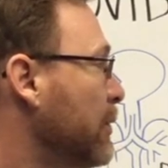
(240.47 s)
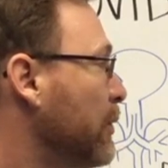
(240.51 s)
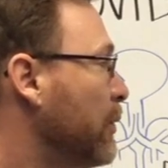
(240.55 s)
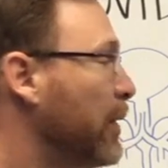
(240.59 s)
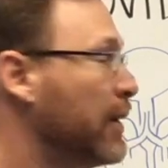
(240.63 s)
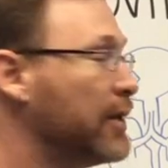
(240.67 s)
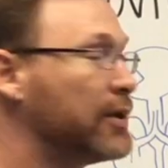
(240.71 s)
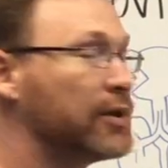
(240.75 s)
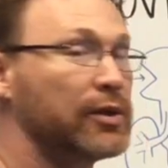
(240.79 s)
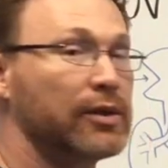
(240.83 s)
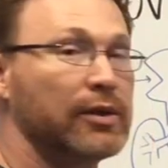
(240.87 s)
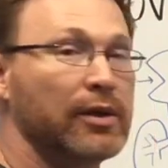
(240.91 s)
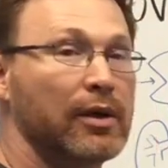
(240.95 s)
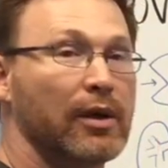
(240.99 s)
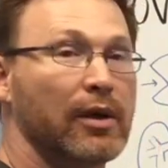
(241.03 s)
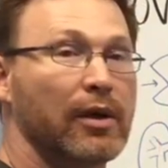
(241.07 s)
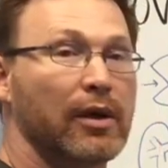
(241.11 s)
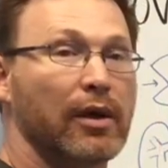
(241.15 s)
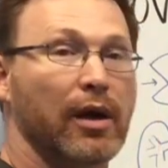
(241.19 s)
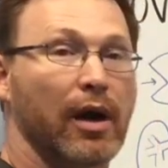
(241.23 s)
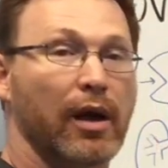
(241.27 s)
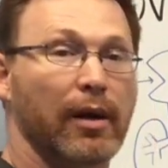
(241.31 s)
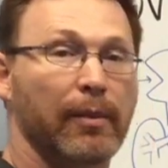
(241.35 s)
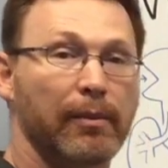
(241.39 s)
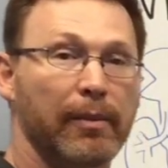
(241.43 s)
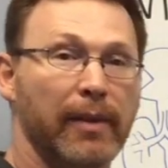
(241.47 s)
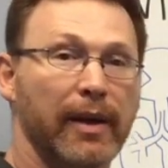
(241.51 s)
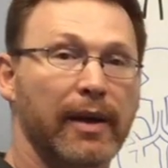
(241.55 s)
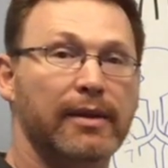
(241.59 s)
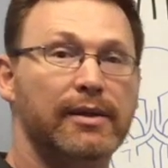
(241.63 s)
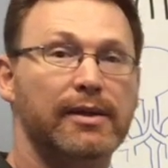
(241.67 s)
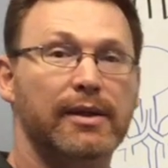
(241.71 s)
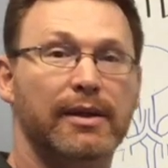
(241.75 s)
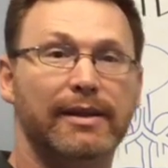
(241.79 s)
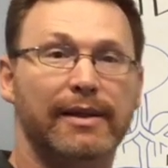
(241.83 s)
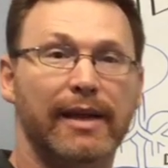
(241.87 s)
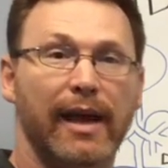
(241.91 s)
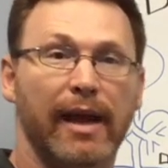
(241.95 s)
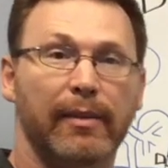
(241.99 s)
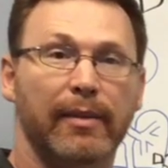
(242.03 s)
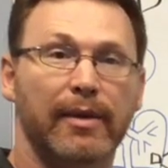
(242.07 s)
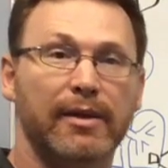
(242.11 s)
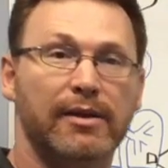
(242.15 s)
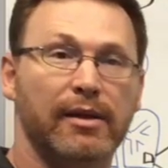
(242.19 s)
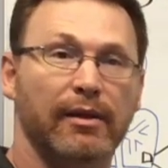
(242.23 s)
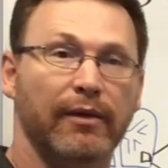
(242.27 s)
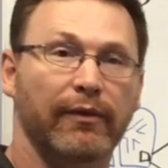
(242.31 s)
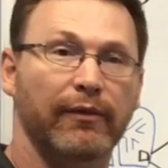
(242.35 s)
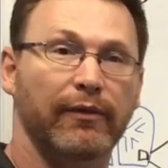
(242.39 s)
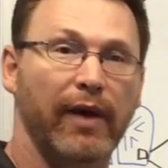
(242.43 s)
which are meant to
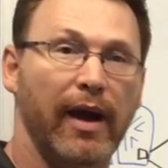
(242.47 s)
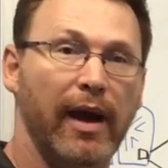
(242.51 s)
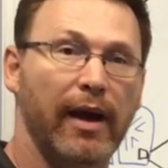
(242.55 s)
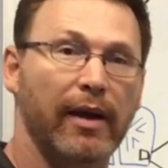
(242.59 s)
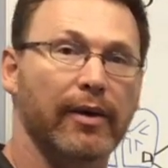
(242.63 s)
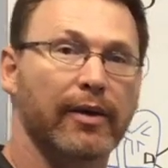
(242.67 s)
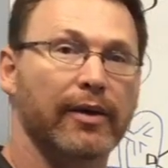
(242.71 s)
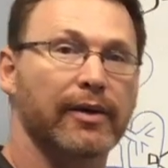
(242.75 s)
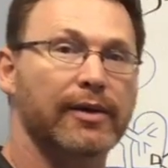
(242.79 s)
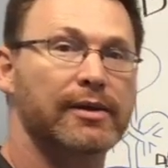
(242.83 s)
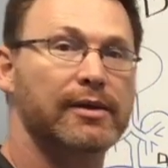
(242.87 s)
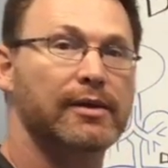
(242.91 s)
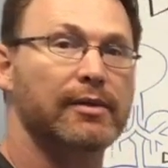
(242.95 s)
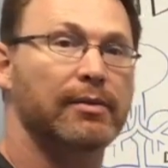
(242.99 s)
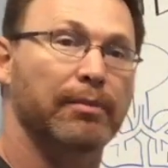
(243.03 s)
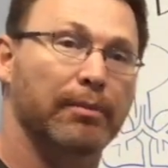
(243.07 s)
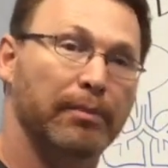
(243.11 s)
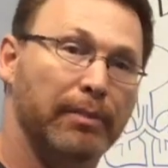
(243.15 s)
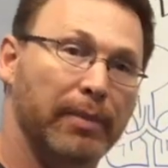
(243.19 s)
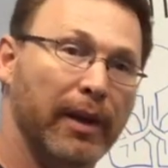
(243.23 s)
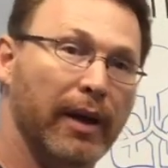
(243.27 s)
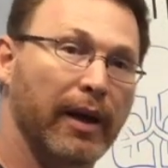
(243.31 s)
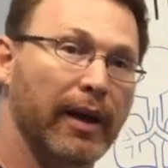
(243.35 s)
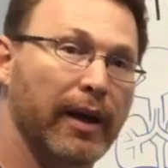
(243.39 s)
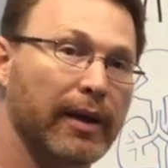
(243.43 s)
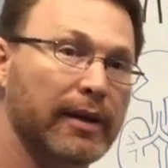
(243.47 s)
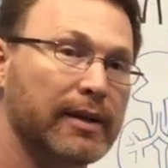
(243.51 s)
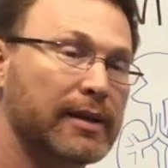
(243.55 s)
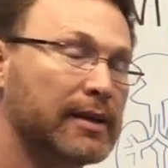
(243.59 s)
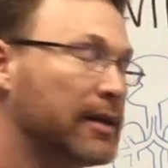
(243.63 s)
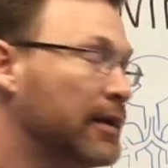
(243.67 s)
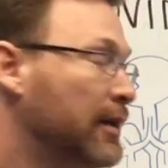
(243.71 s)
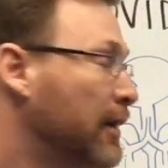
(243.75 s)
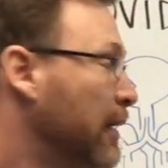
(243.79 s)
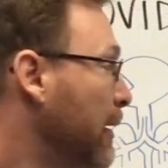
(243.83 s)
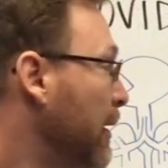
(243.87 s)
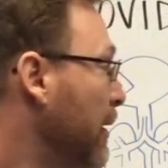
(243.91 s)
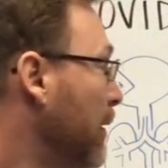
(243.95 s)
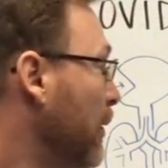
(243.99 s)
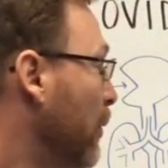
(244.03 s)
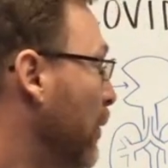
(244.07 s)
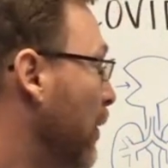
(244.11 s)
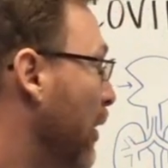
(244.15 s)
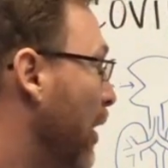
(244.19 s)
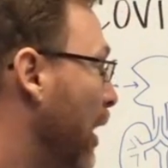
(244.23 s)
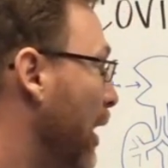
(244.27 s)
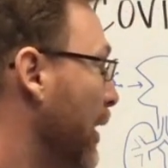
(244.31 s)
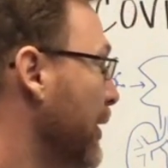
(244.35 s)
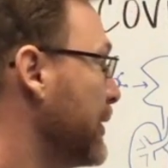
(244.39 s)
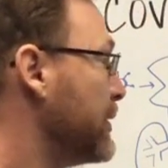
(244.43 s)
damage the virus, but
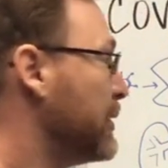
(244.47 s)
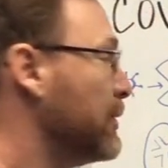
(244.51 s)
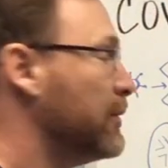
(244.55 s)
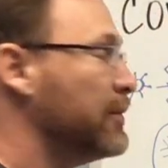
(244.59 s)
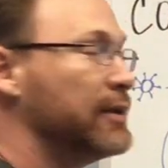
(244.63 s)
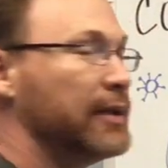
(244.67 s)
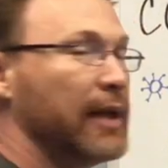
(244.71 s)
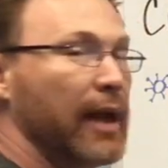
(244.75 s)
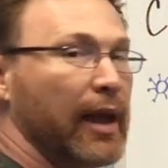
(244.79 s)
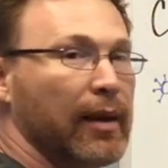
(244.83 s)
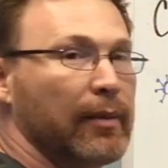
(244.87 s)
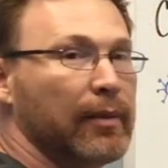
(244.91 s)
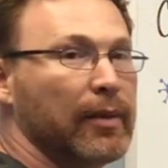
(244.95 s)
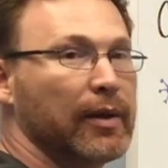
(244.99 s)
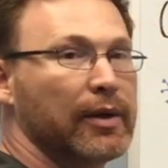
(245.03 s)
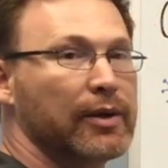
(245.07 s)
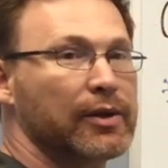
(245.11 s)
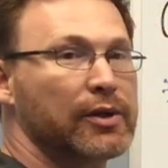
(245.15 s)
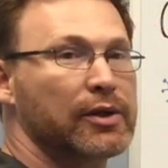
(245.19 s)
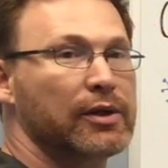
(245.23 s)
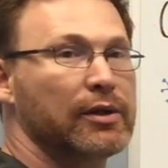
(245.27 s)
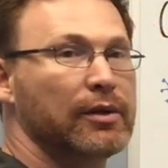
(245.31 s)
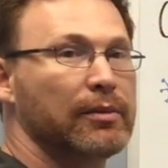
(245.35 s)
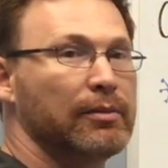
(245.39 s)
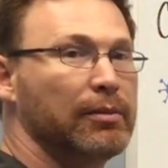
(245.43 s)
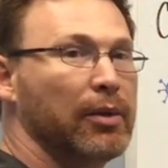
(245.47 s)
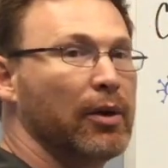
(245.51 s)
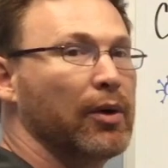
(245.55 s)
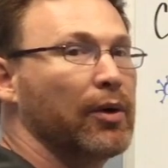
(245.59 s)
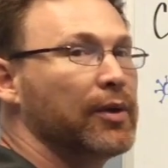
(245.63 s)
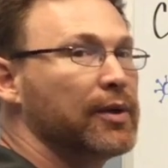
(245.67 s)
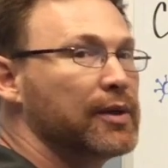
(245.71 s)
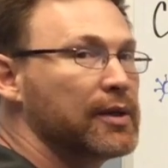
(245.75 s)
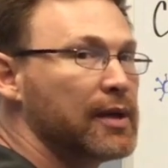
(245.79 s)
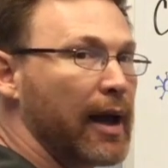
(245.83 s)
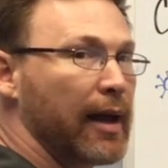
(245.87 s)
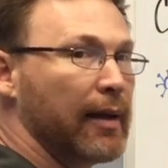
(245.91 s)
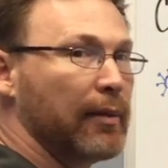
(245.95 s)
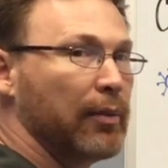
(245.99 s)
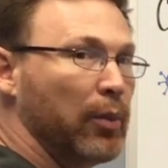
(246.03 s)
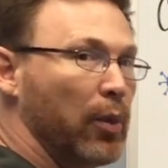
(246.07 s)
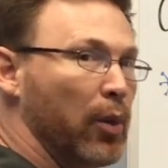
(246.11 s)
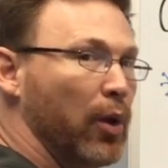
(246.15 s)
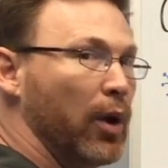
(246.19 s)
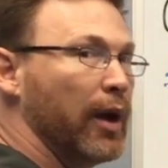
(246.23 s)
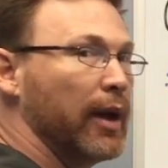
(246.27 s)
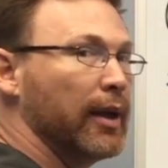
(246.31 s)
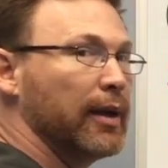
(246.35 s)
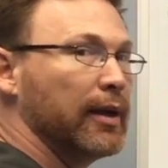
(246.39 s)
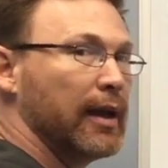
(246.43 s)
will also damage both type
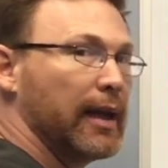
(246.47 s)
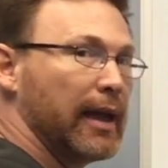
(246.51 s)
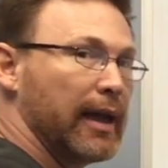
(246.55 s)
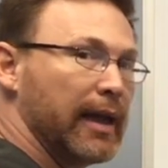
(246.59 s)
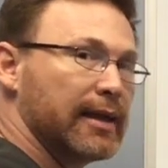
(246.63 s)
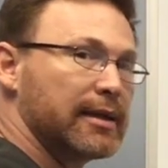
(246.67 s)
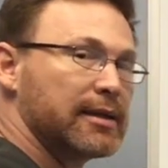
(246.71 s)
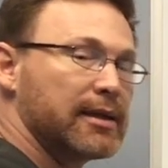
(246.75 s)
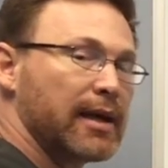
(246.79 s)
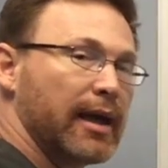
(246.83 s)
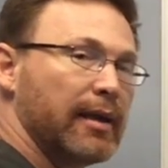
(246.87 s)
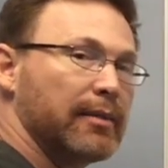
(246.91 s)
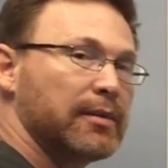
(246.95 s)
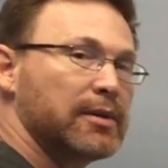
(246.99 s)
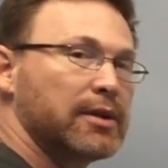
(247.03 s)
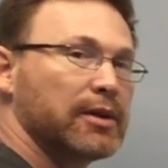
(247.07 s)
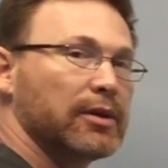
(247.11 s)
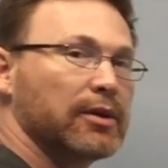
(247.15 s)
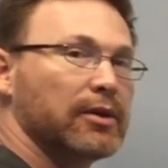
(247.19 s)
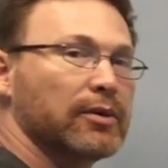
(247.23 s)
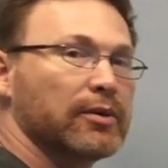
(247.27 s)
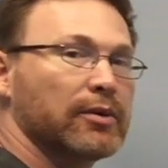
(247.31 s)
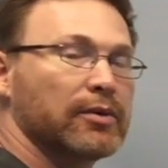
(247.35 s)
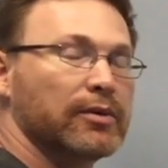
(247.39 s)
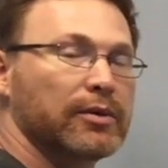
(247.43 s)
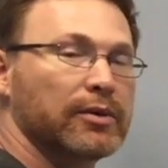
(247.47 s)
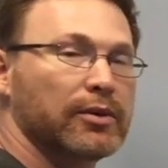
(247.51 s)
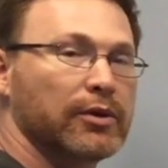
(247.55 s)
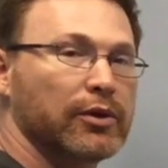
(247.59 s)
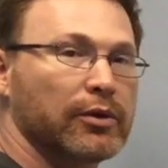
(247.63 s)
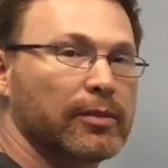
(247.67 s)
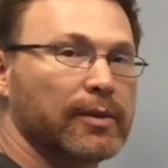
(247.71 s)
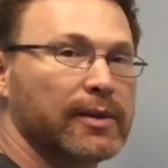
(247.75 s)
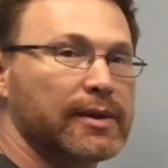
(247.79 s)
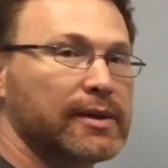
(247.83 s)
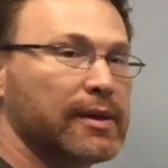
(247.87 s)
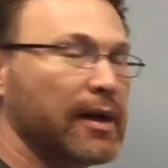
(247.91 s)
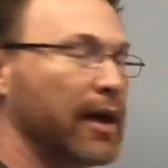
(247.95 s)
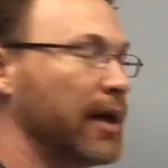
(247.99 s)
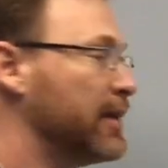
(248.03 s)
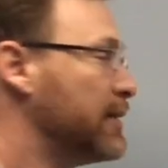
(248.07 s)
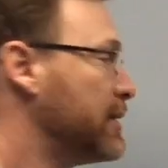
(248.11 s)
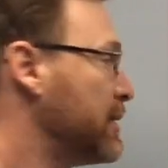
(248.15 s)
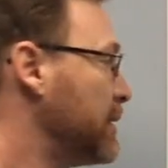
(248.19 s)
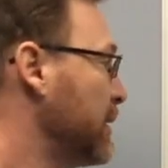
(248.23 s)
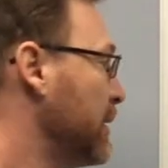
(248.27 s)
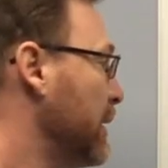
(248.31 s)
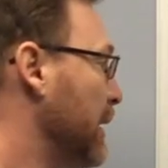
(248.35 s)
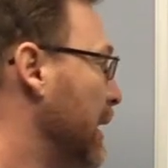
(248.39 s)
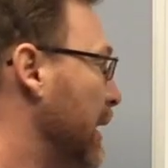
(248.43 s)
1 and type 2
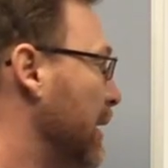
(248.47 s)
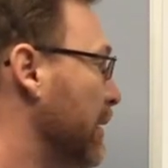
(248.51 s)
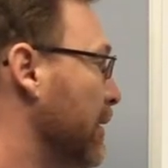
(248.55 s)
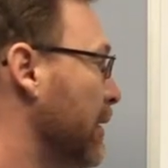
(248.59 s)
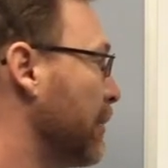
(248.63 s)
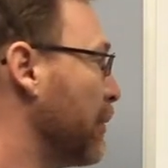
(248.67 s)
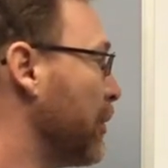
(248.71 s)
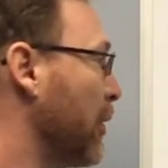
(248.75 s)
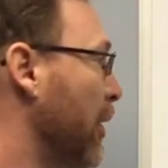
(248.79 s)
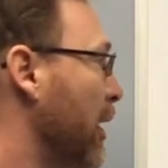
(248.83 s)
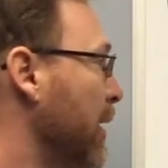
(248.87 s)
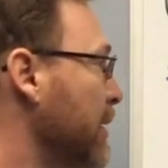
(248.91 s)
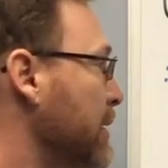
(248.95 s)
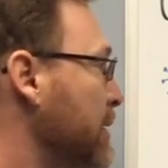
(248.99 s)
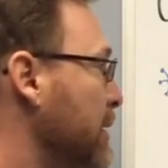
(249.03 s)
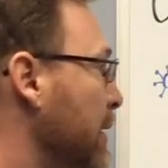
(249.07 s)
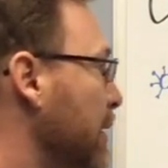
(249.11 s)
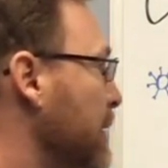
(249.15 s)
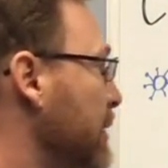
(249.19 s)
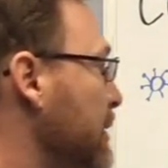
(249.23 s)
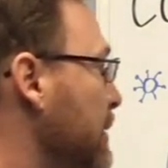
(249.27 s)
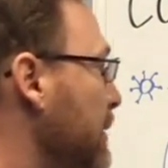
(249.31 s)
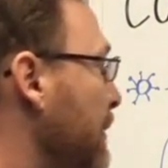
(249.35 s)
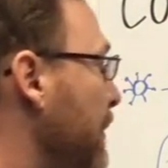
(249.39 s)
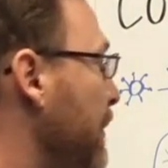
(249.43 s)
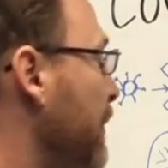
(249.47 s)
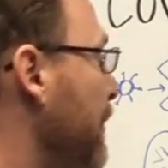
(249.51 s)
pneumocytes in the process.